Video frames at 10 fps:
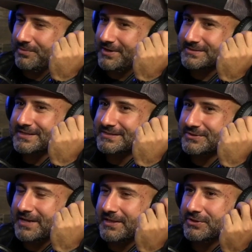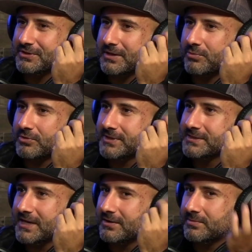all makes sense know. so now that you like broke that
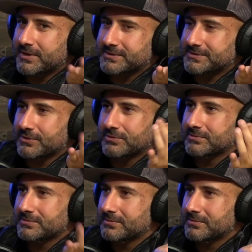down it makes so